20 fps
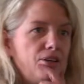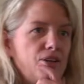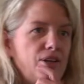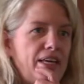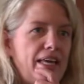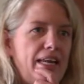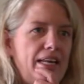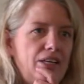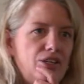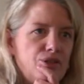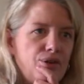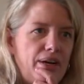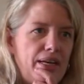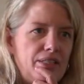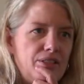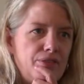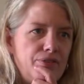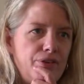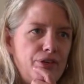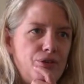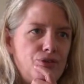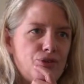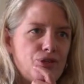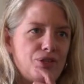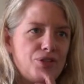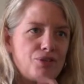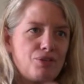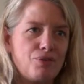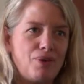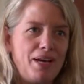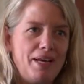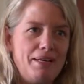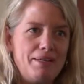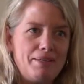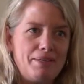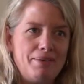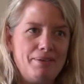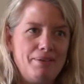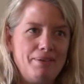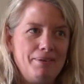you're getting transfusions,
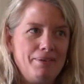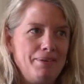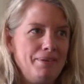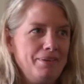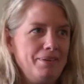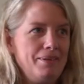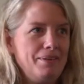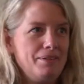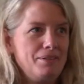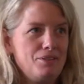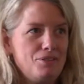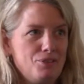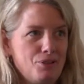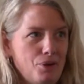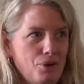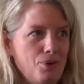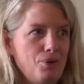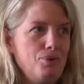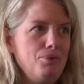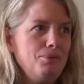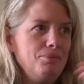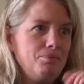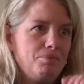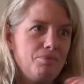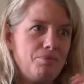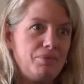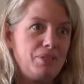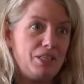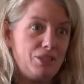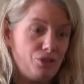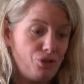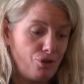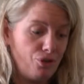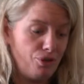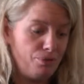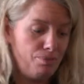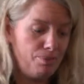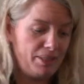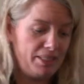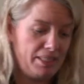right? So this
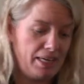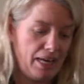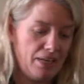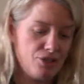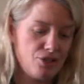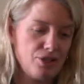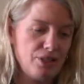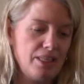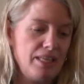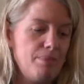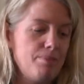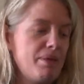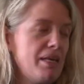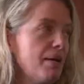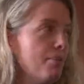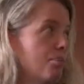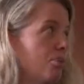could potentially be a